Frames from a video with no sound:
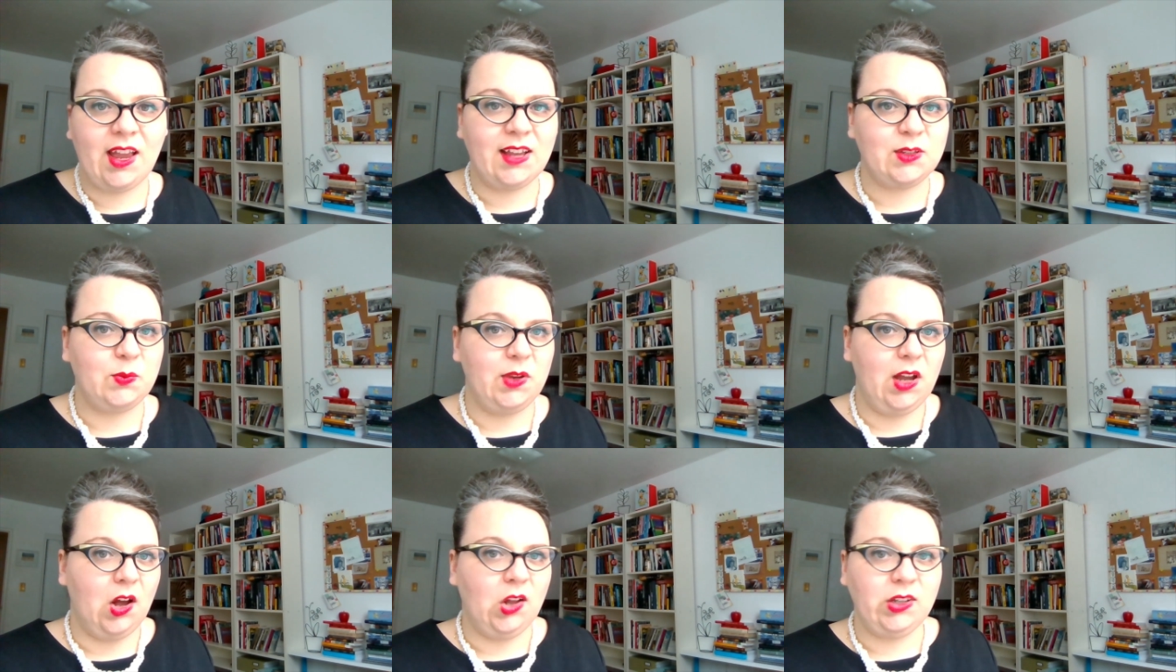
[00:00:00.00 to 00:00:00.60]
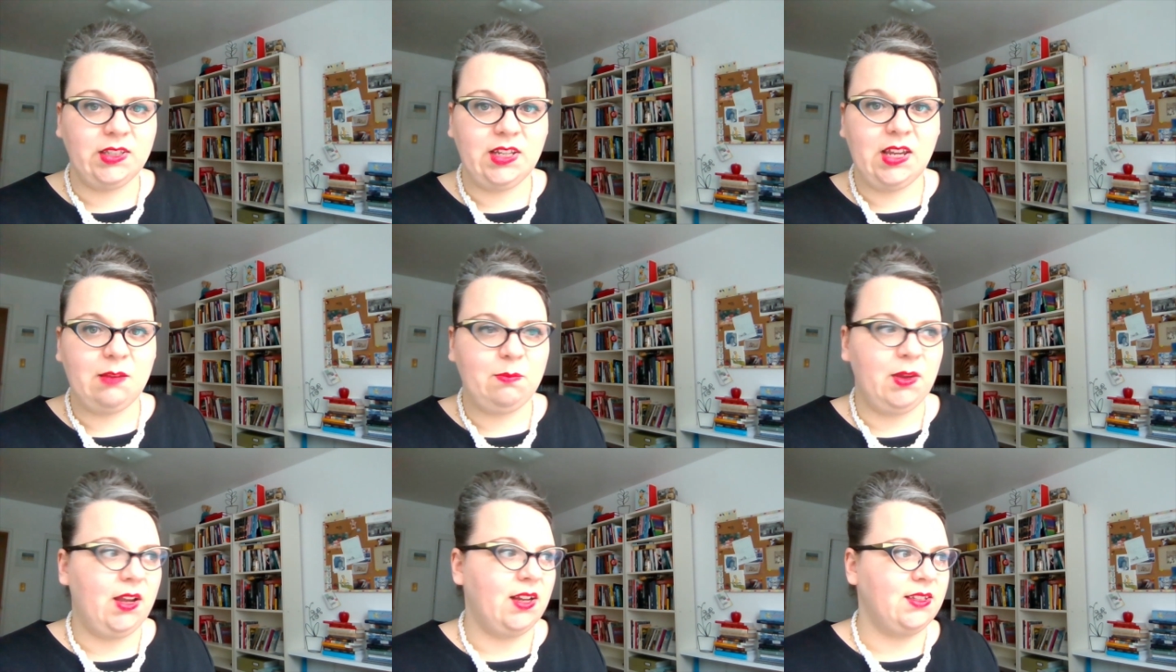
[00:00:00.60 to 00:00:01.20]
as we all
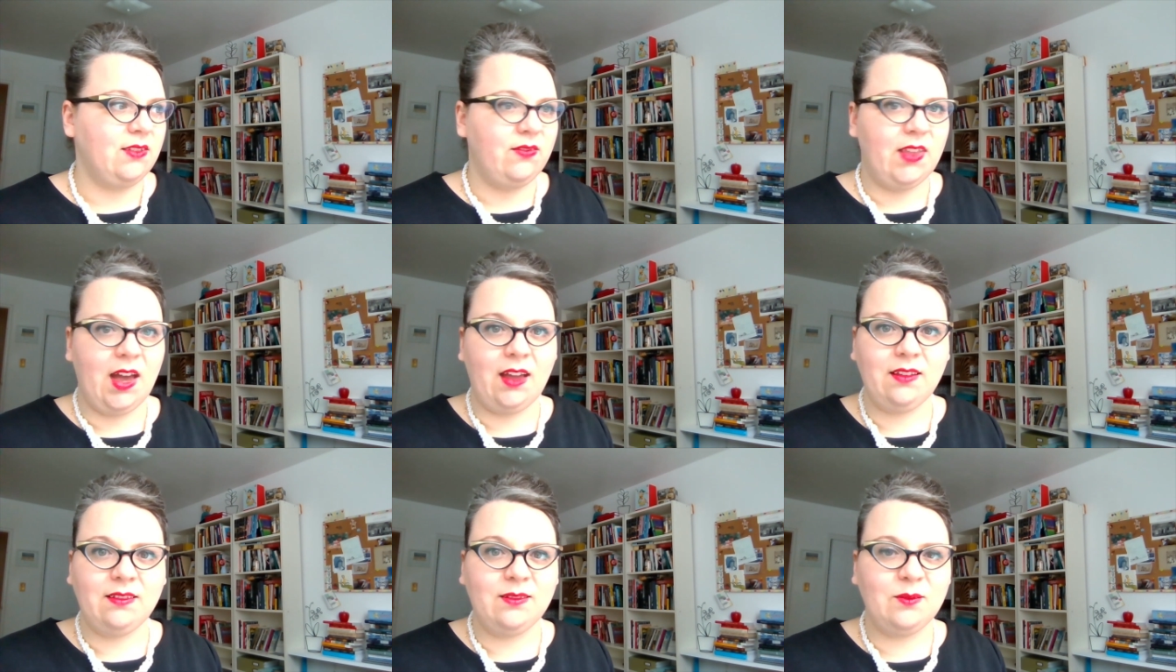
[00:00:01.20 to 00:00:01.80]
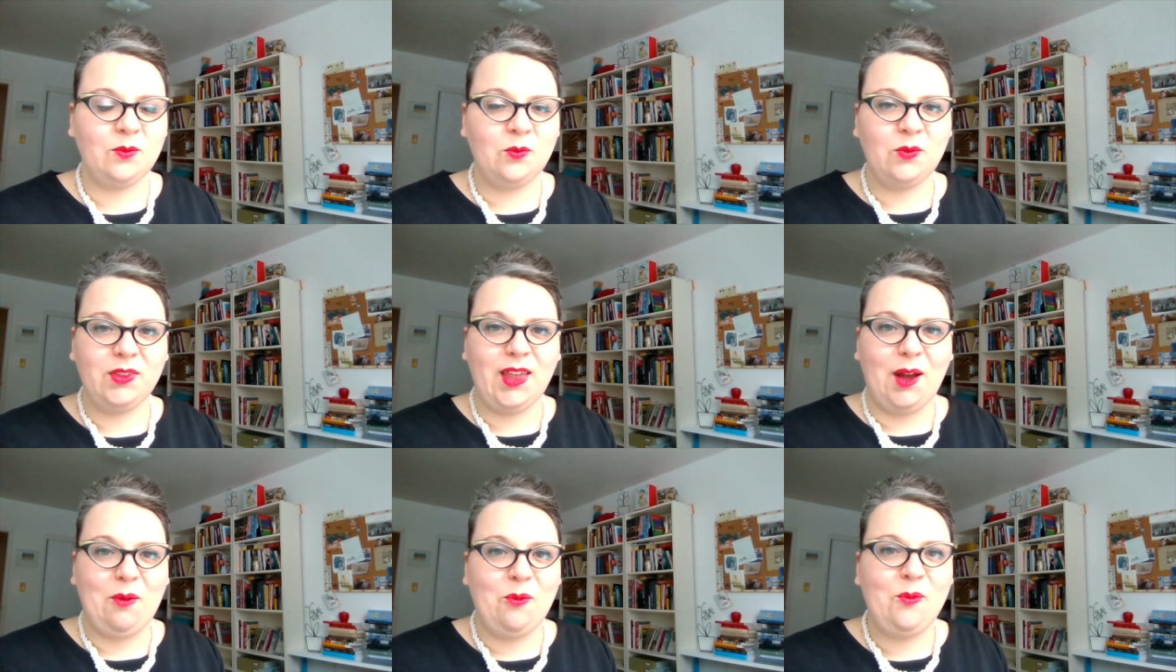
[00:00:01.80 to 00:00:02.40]
did, because of that
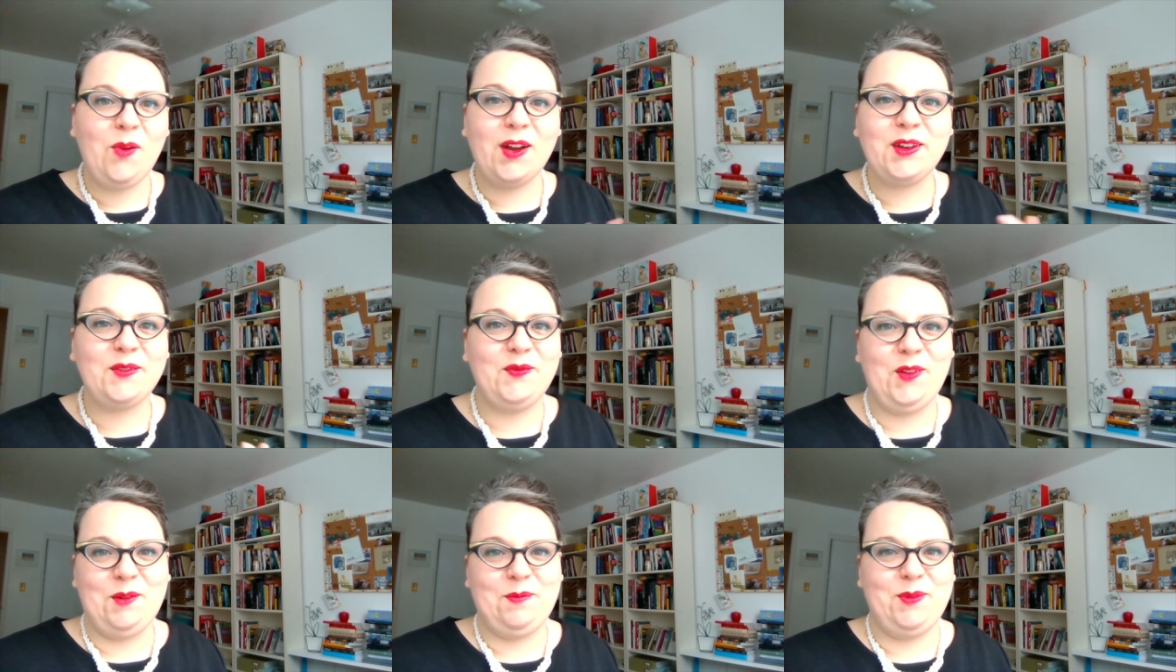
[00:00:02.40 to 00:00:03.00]
that wonderful